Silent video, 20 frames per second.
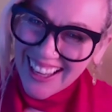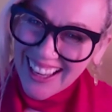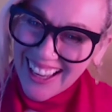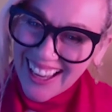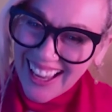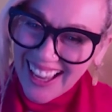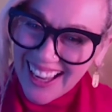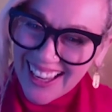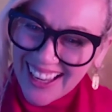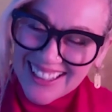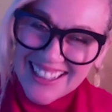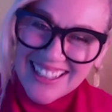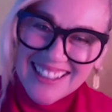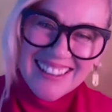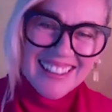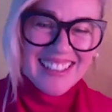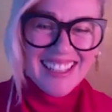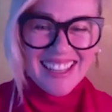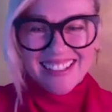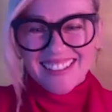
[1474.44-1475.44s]
and
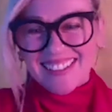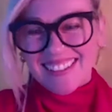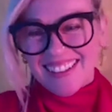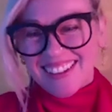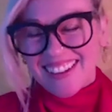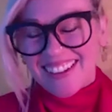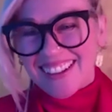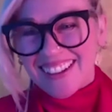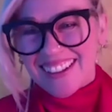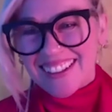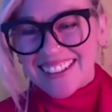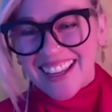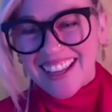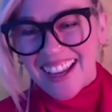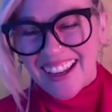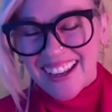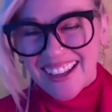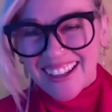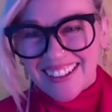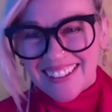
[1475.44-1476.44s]
either gets
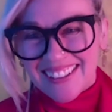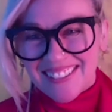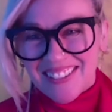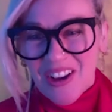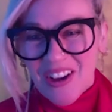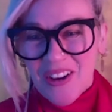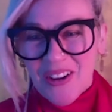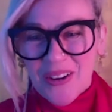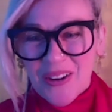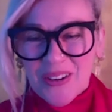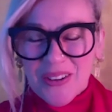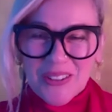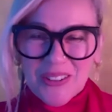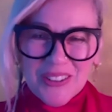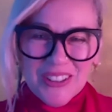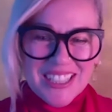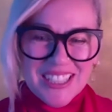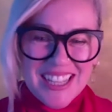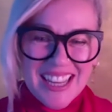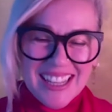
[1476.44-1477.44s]
a no
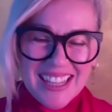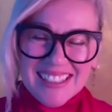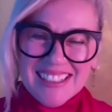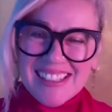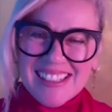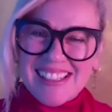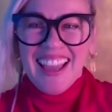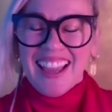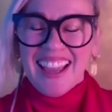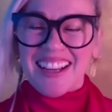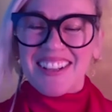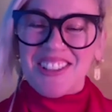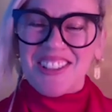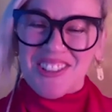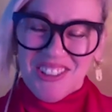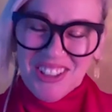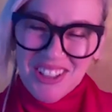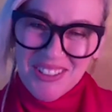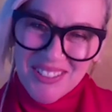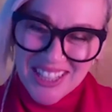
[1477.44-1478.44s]
or a yes.
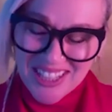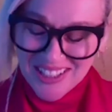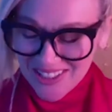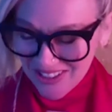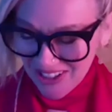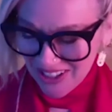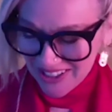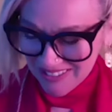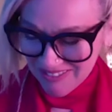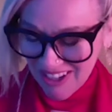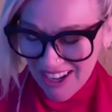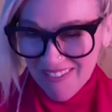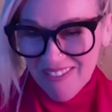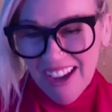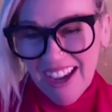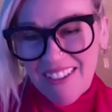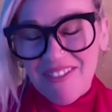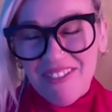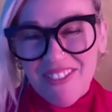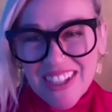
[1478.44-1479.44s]
Extremely assertive. I've
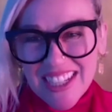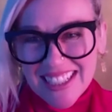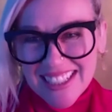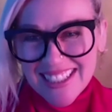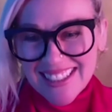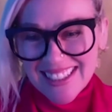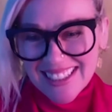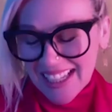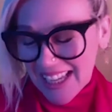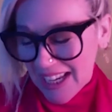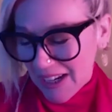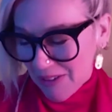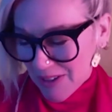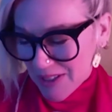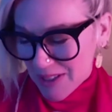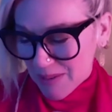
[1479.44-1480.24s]
had Venus in Aries